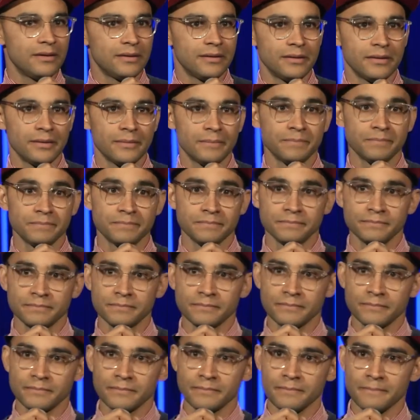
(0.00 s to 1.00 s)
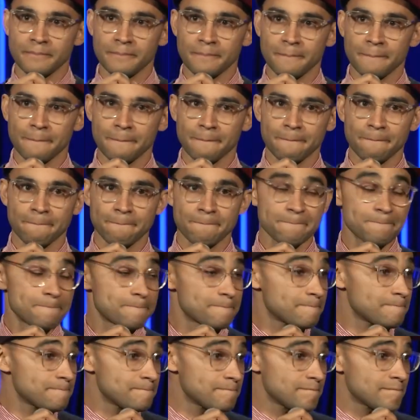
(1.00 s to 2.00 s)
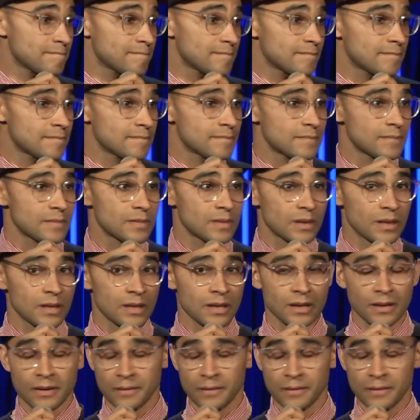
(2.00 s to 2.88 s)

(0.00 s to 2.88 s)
Nothing is said.